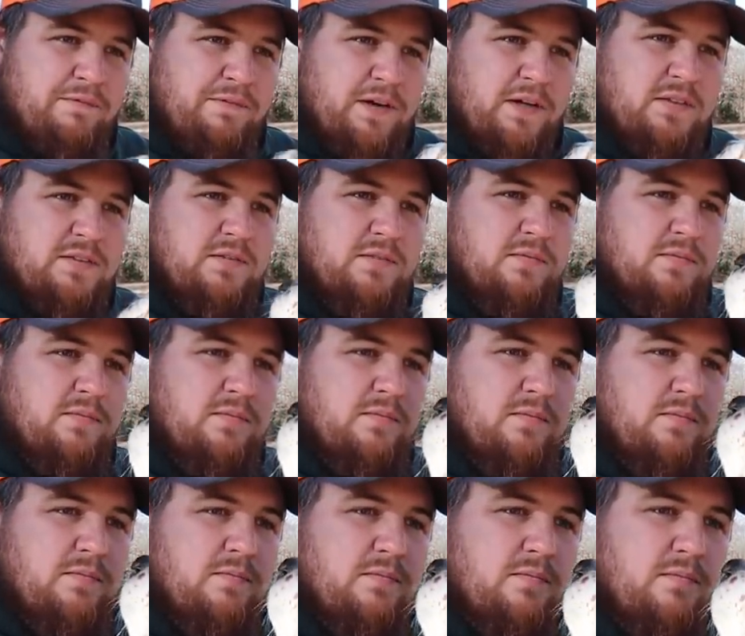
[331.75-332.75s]
first
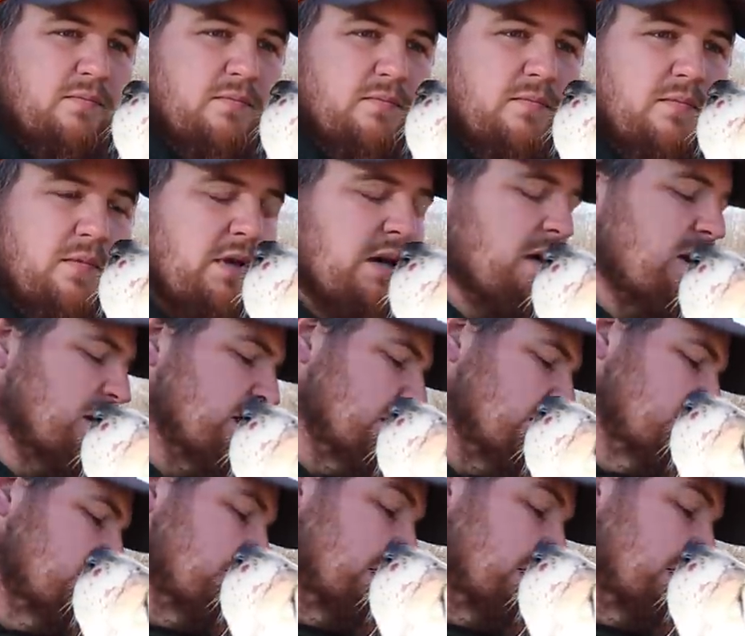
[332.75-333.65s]
uh,